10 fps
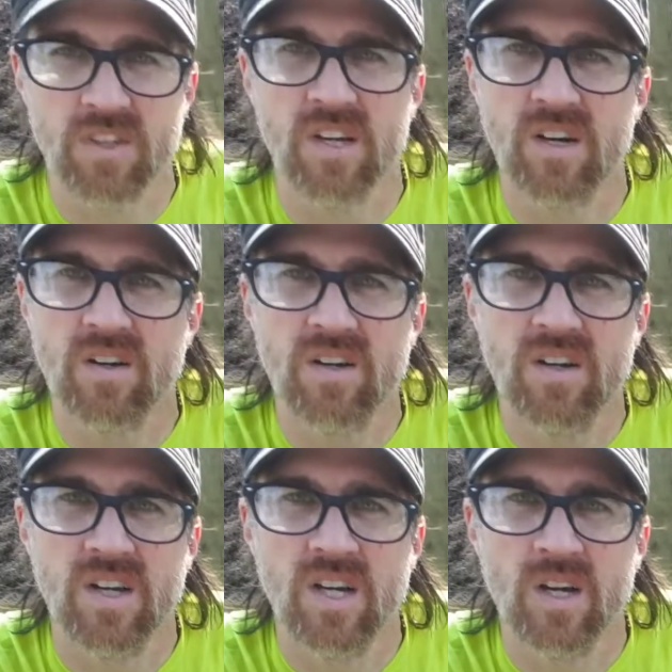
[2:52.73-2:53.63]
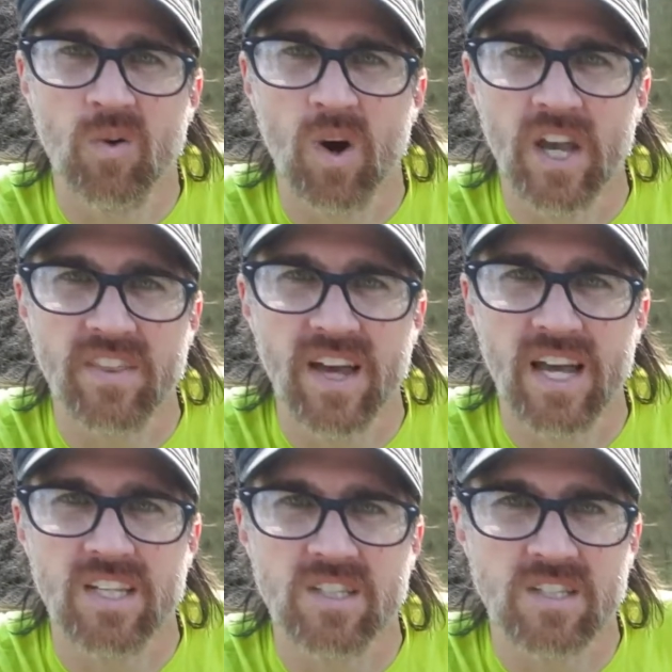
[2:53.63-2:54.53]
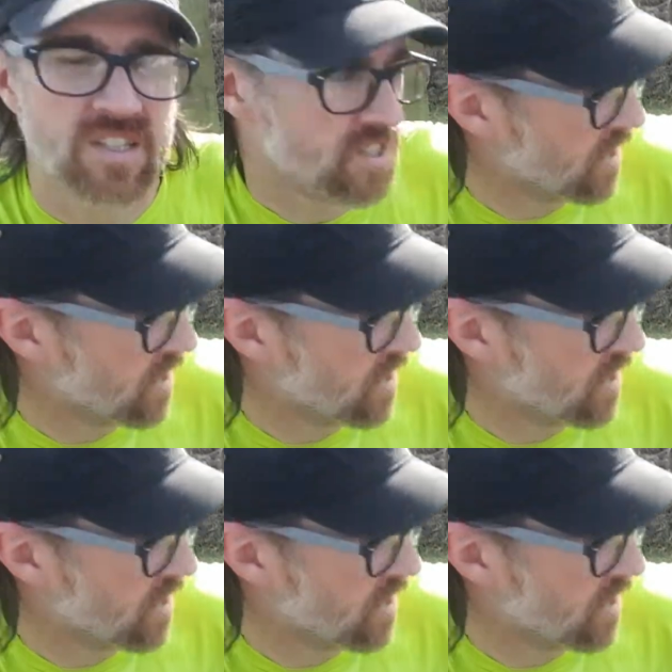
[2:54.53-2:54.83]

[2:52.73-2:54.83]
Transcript: with the white, that is